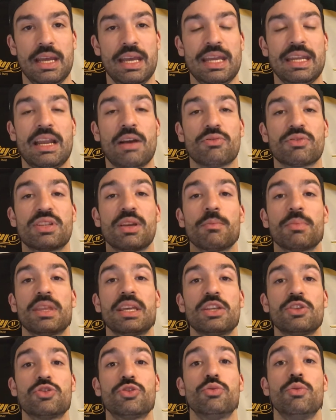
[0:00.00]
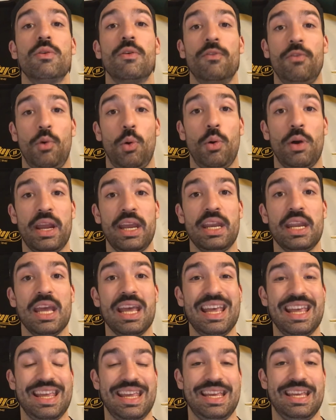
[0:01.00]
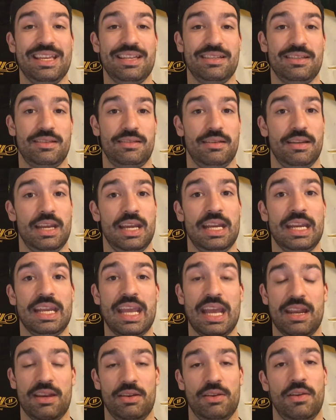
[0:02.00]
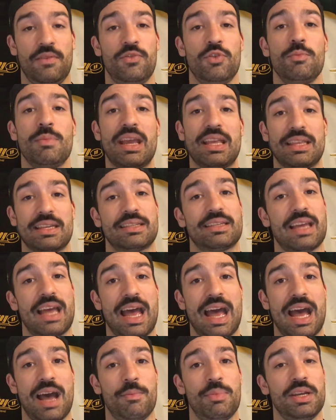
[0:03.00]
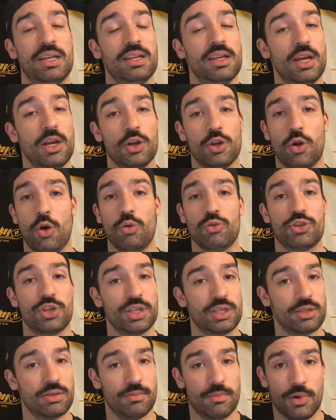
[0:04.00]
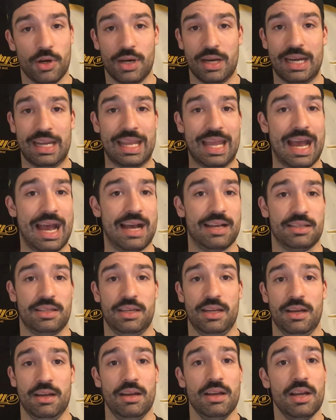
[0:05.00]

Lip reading: Now, some things to avoid is, and again, if you make this a habit, coaches are going to gas you.